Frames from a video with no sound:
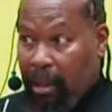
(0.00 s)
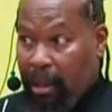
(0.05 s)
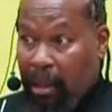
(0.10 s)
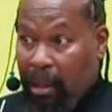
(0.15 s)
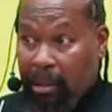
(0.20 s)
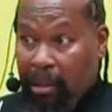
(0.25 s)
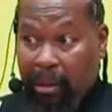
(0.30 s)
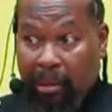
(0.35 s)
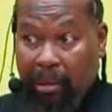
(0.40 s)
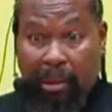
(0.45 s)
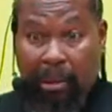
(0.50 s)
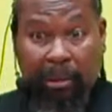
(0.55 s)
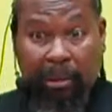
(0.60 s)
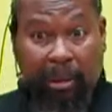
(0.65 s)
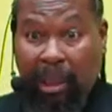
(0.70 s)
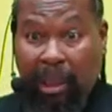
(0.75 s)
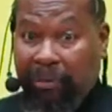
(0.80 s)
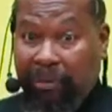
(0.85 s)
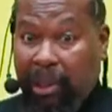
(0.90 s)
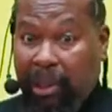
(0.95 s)
So all
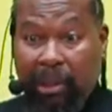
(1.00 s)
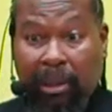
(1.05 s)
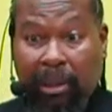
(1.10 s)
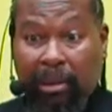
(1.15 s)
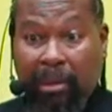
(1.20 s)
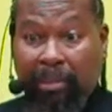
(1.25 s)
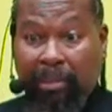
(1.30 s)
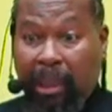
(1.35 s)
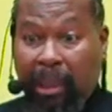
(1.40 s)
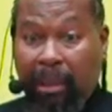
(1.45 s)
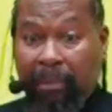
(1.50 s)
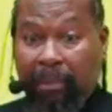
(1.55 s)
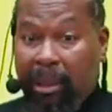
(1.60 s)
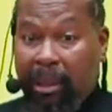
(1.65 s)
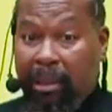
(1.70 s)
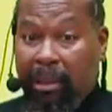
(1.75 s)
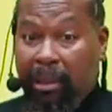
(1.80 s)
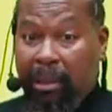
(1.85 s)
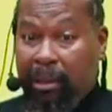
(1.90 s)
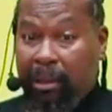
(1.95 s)
three of her children became
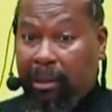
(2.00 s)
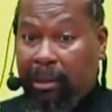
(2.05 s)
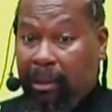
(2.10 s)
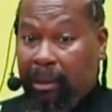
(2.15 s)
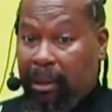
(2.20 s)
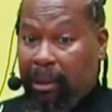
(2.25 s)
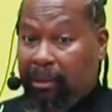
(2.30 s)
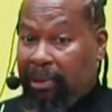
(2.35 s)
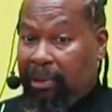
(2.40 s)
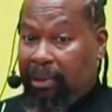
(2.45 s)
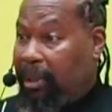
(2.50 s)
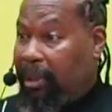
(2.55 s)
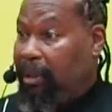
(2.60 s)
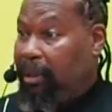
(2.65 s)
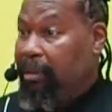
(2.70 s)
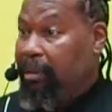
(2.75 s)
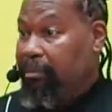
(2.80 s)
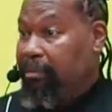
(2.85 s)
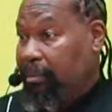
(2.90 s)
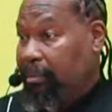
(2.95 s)
teachers. Yeah, we
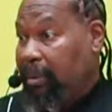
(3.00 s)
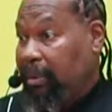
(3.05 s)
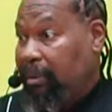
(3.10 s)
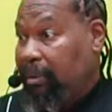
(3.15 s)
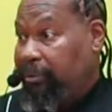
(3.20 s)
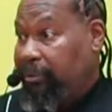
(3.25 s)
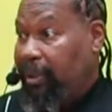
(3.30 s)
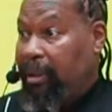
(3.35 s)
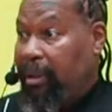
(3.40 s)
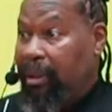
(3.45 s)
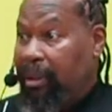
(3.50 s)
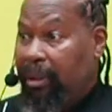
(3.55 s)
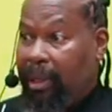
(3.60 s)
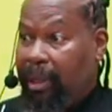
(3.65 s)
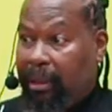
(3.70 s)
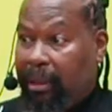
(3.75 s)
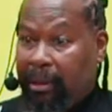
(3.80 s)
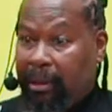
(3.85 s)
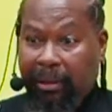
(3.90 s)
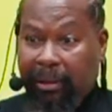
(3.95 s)
followed we followed
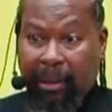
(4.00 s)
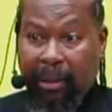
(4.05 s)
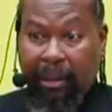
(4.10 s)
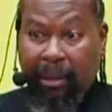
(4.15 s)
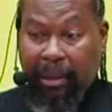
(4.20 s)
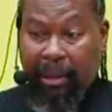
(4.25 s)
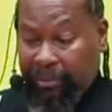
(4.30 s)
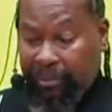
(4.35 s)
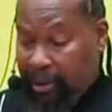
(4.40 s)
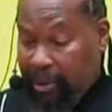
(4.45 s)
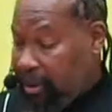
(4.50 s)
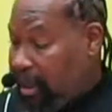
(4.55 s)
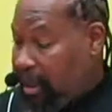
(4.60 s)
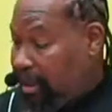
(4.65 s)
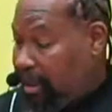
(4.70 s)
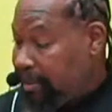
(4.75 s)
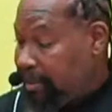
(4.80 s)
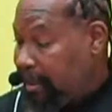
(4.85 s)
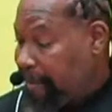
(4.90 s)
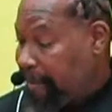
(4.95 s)
directly in, in their
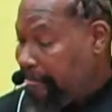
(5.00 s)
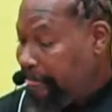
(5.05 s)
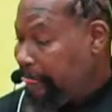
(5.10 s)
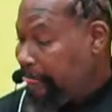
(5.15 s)
footsteps.